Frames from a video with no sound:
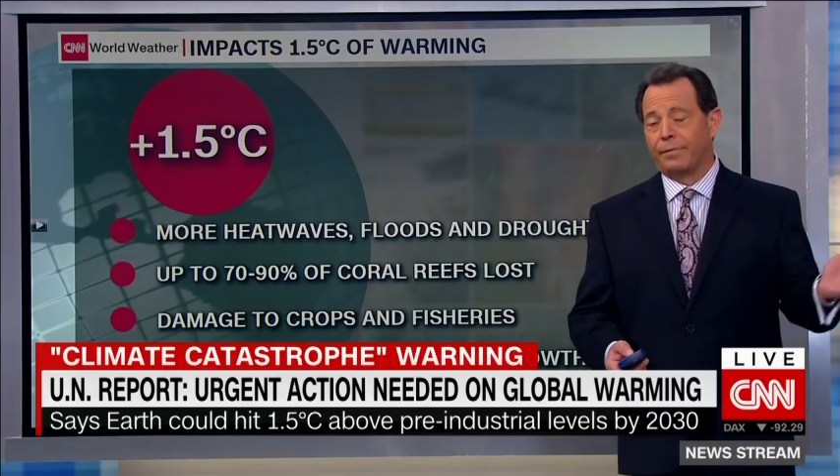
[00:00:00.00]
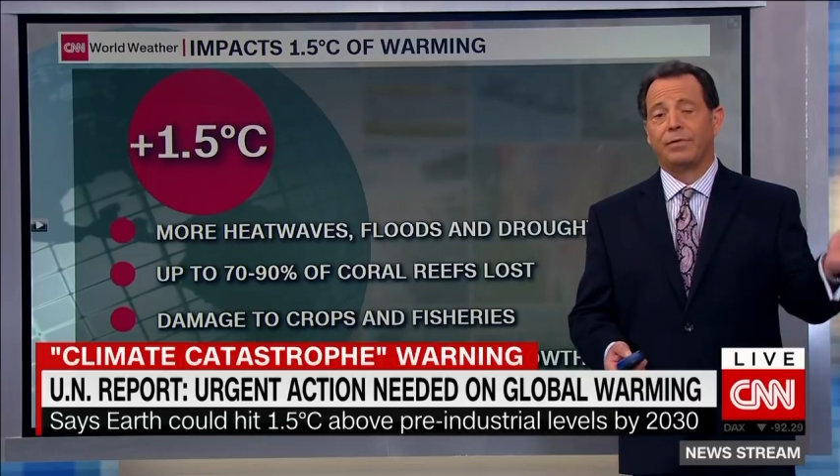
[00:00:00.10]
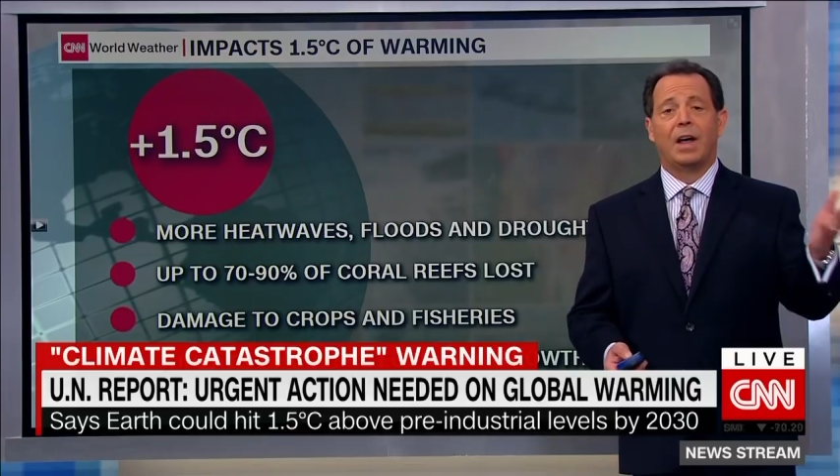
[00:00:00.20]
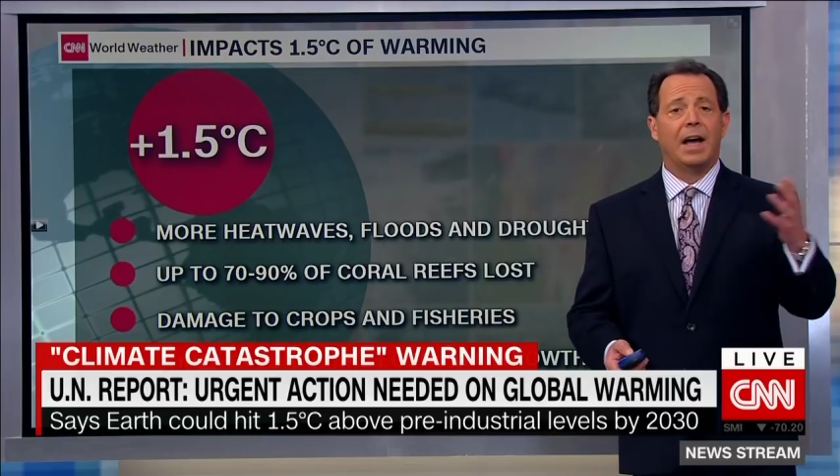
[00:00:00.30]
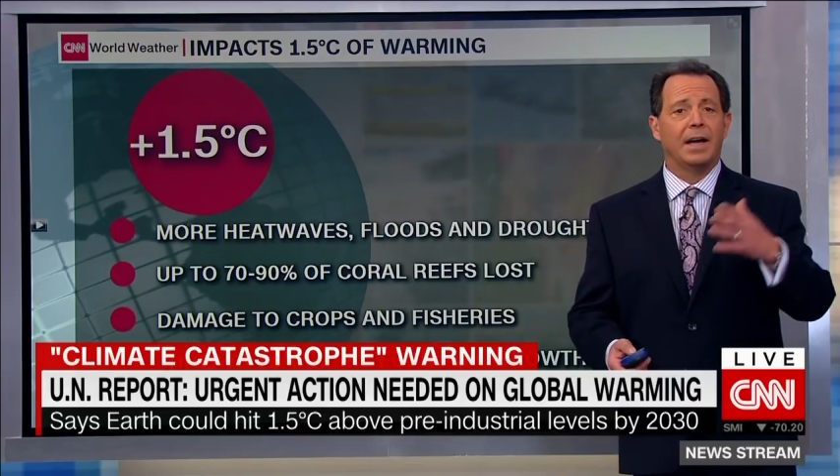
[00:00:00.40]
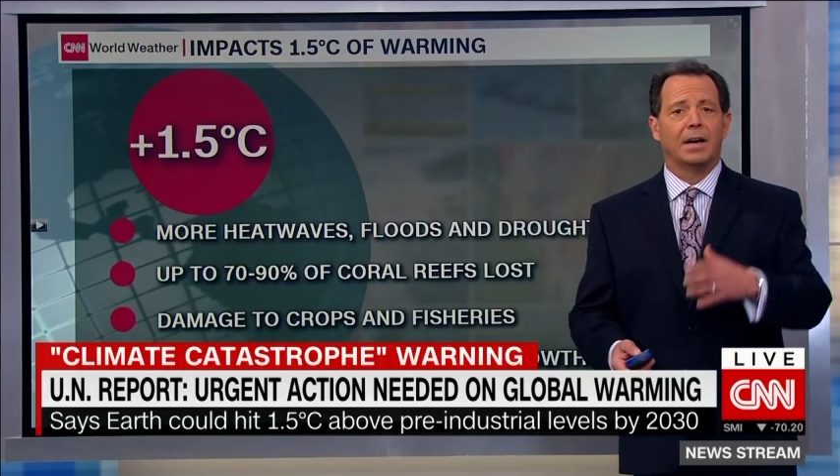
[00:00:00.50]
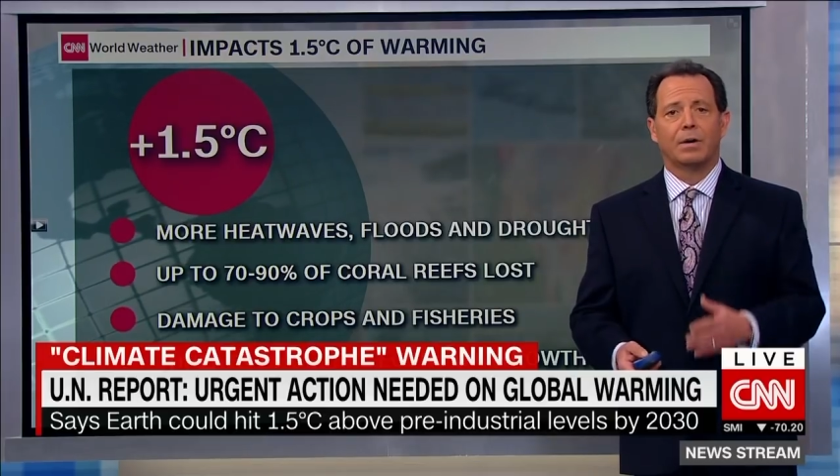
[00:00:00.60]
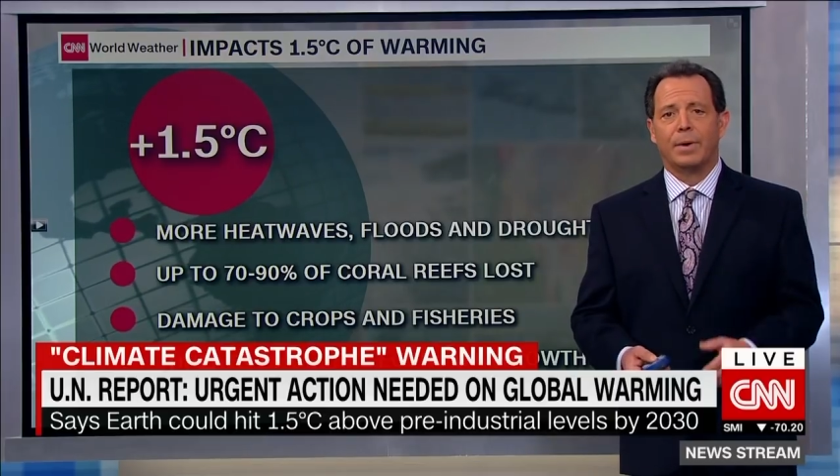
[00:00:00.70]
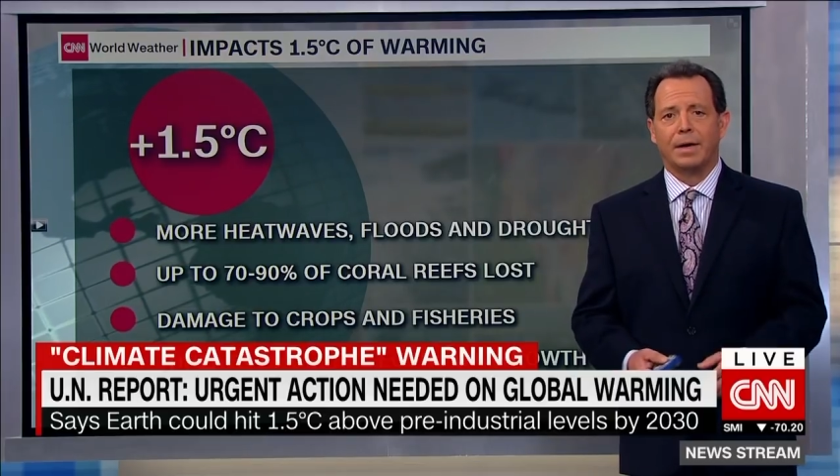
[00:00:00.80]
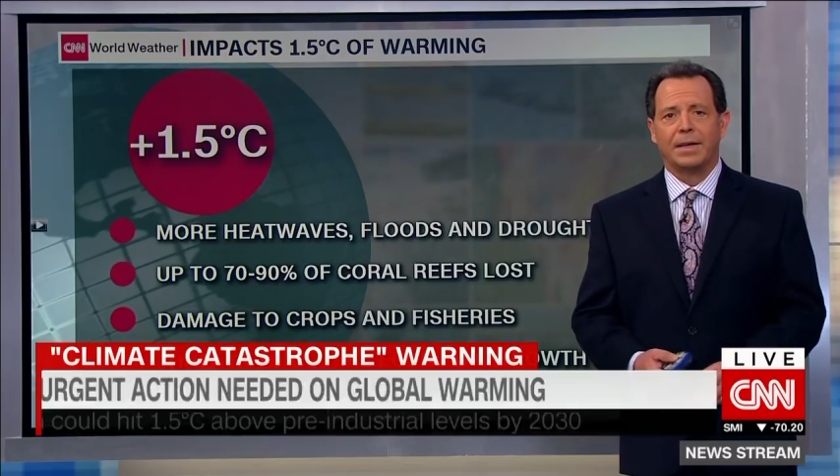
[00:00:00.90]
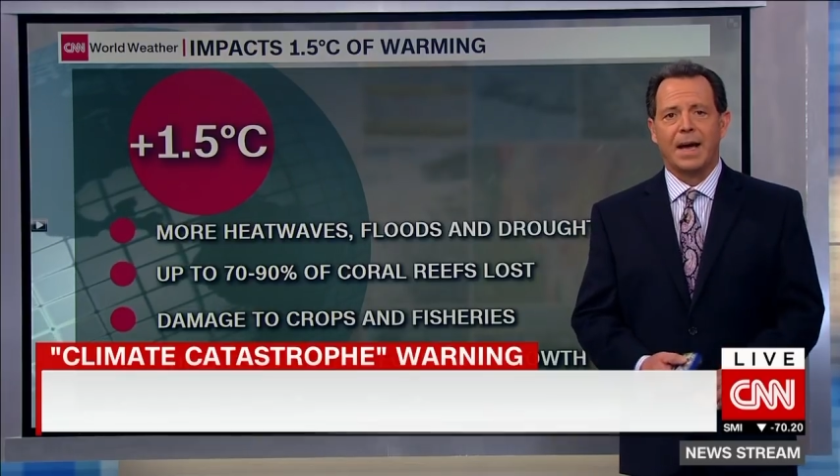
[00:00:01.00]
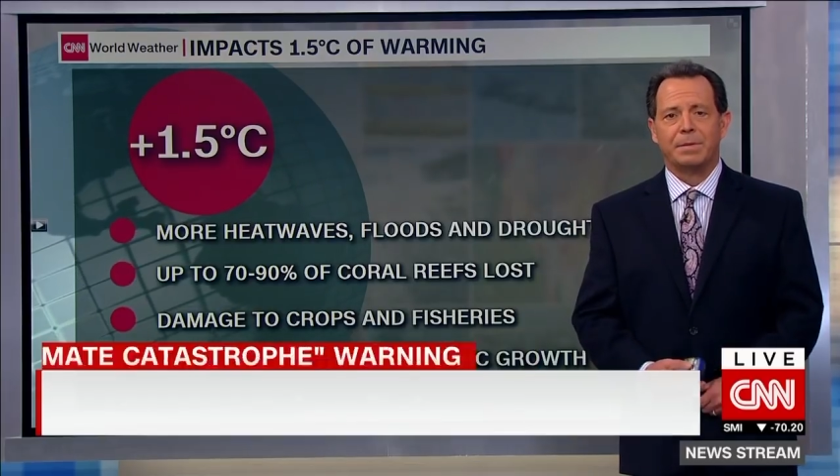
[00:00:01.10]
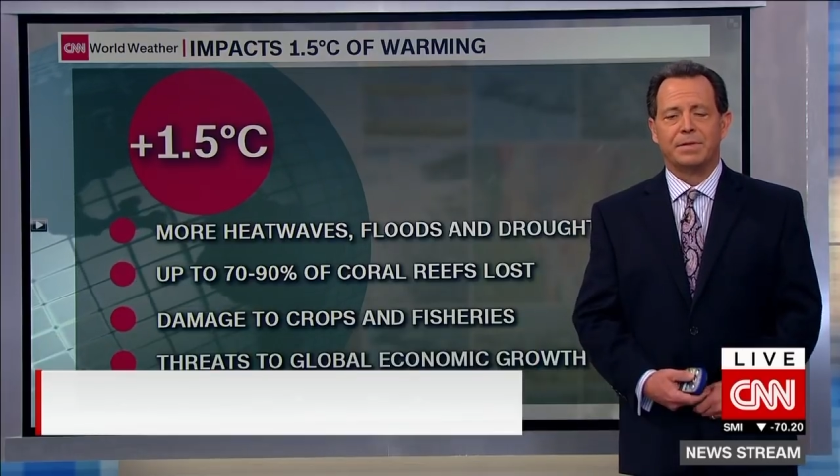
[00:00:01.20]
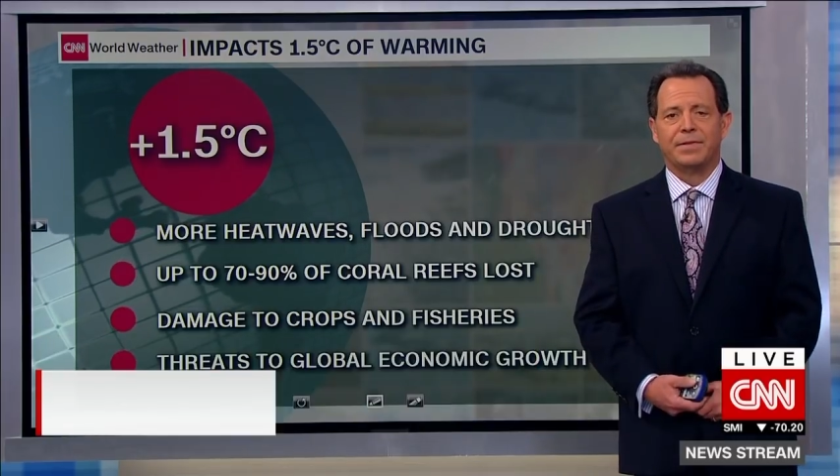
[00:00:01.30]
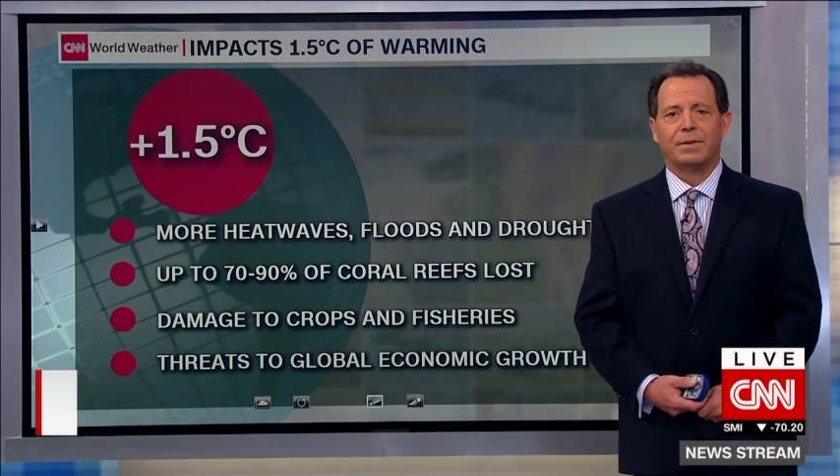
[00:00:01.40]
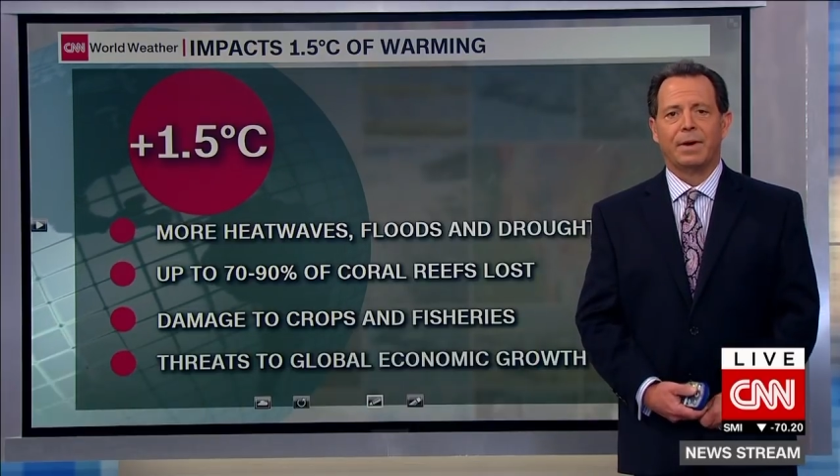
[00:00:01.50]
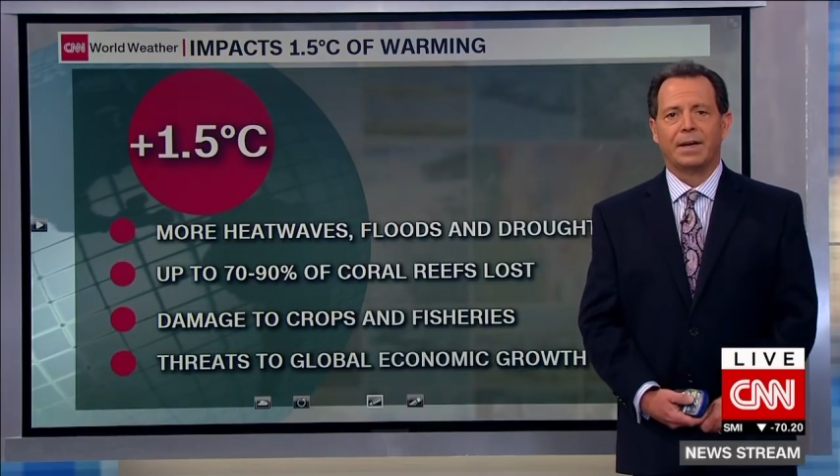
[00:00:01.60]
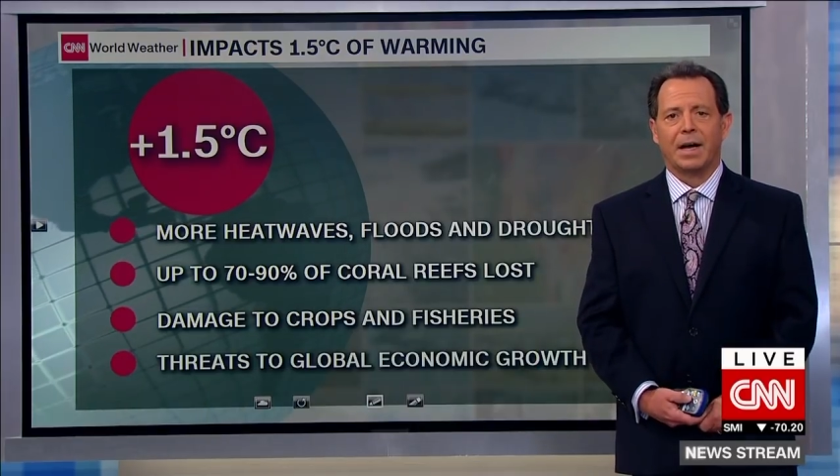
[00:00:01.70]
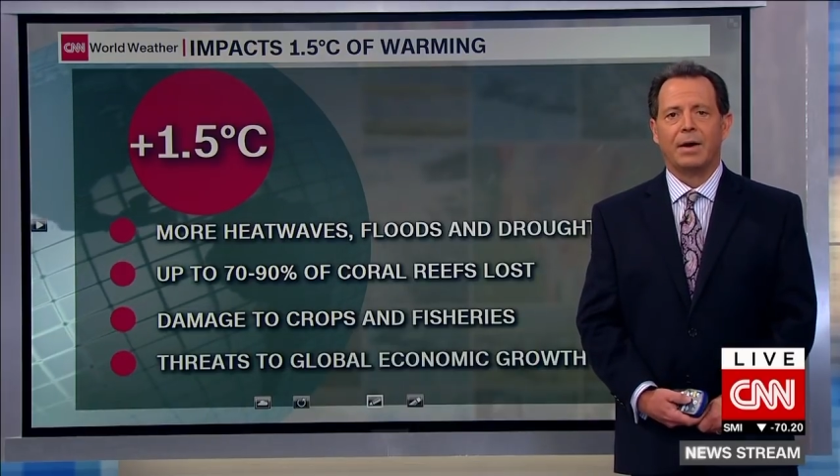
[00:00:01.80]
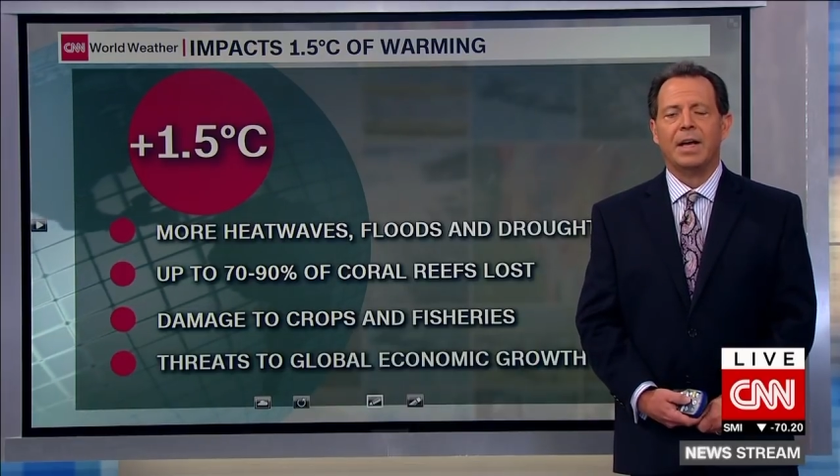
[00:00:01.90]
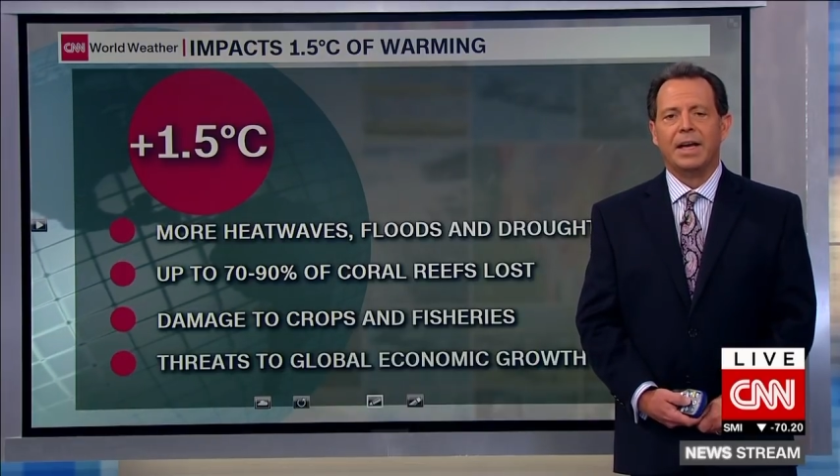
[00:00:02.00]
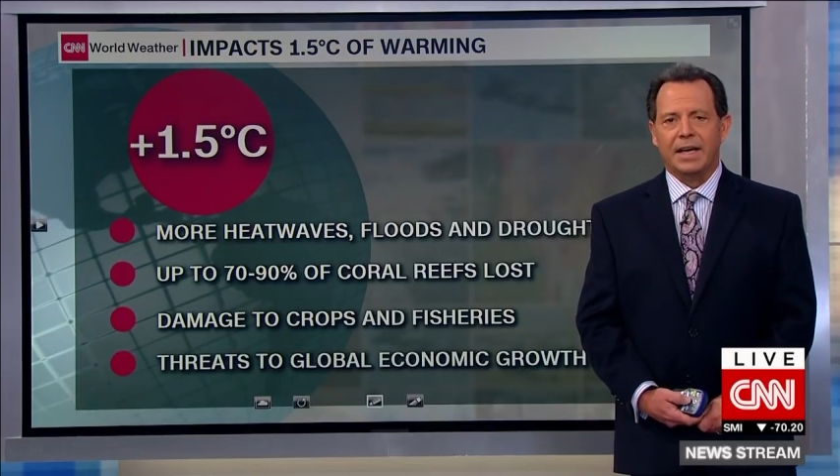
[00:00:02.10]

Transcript: or flying around the atmosphere right now.